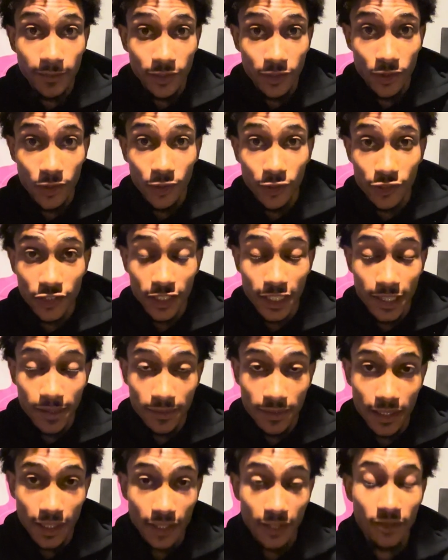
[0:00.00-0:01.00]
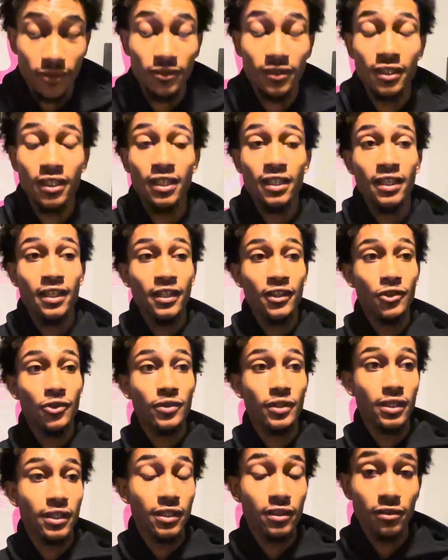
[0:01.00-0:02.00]
the door jambs down. You
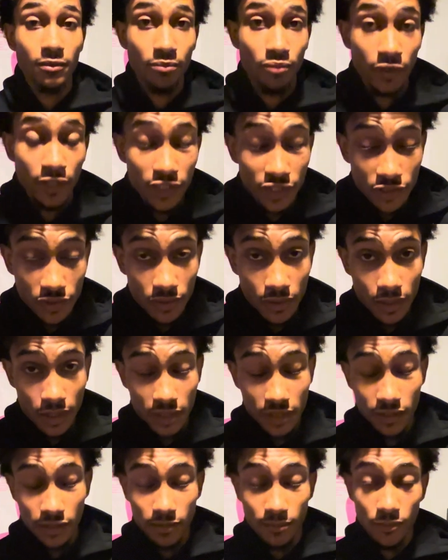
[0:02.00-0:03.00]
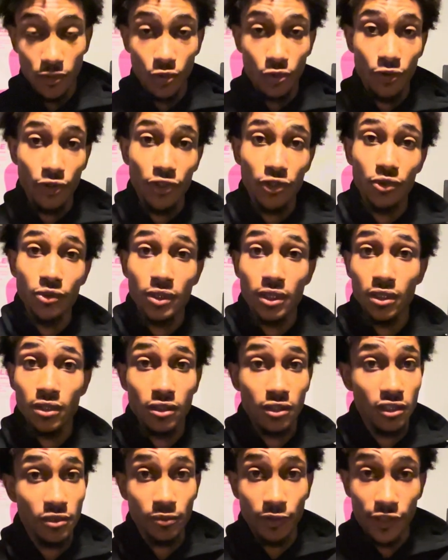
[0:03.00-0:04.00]
can either pressure wash them or you can
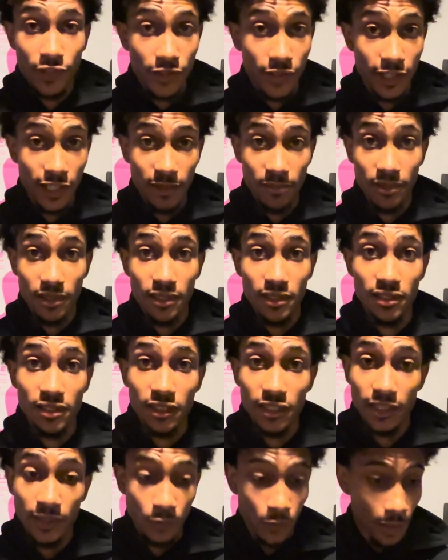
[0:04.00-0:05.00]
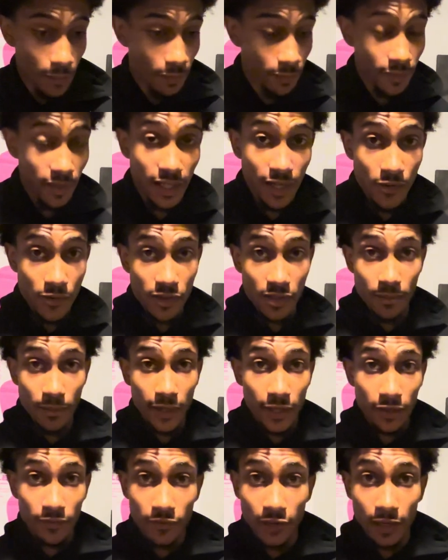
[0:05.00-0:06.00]
just spray your APC and wipe them down with a
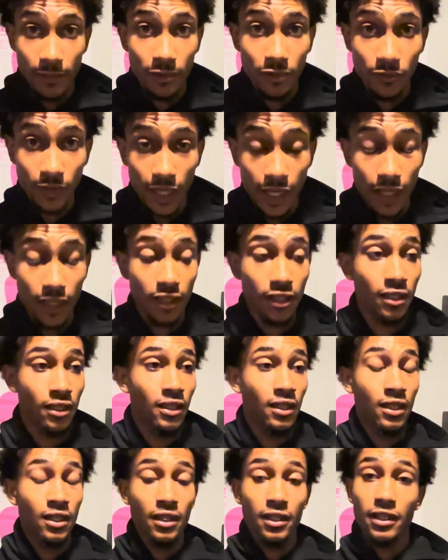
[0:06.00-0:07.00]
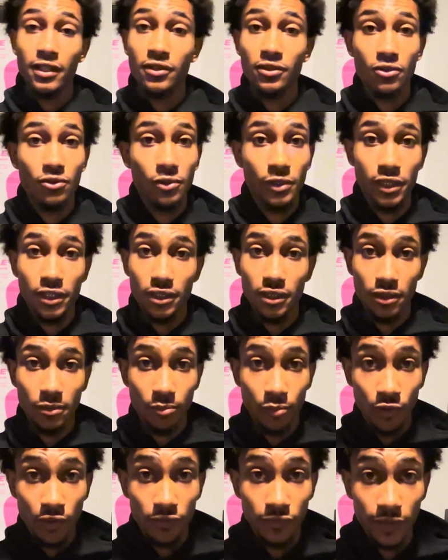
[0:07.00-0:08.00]
microfiber rag. Either way,
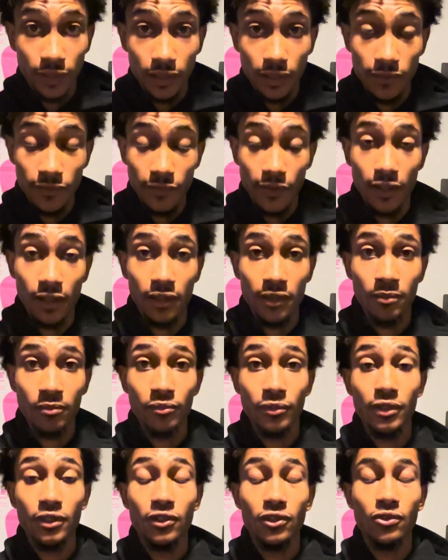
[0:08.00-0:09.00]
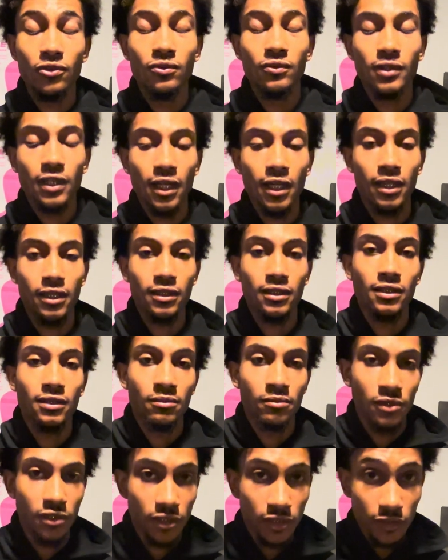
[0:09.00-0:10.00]
perfectly fine, but do not
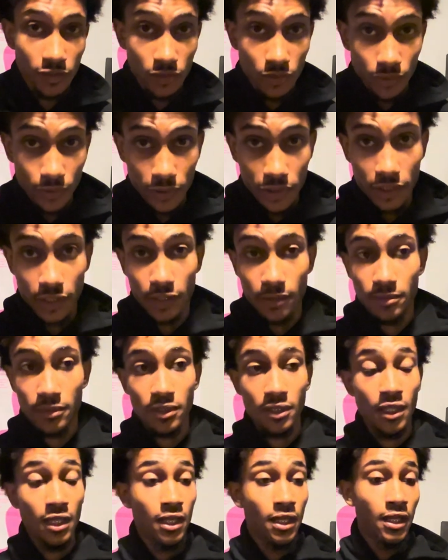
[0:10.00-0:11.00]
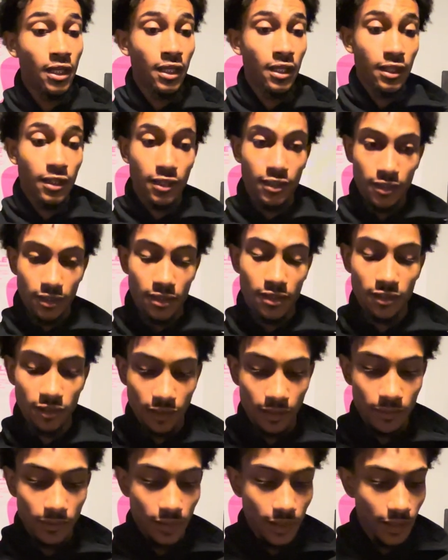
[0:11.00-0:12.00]
miss the door jambs. This is
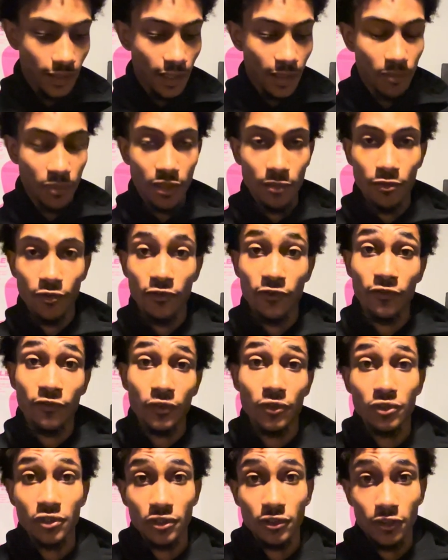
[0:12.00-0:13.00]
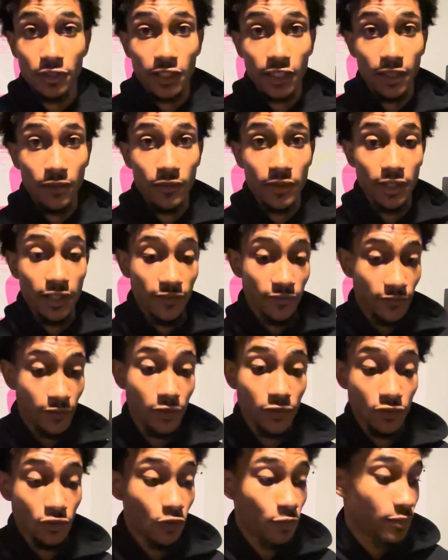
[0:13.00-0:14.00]
something that people first look at when they
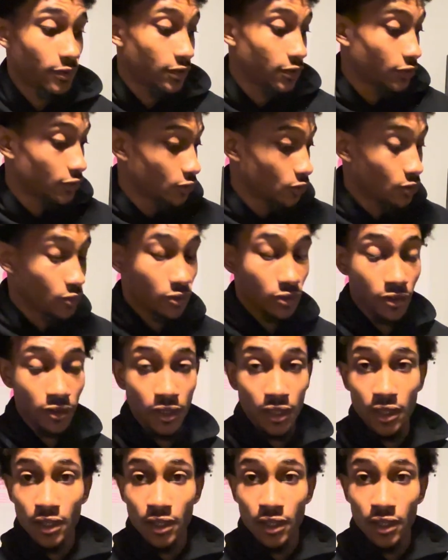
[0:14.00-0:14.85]
first open their door.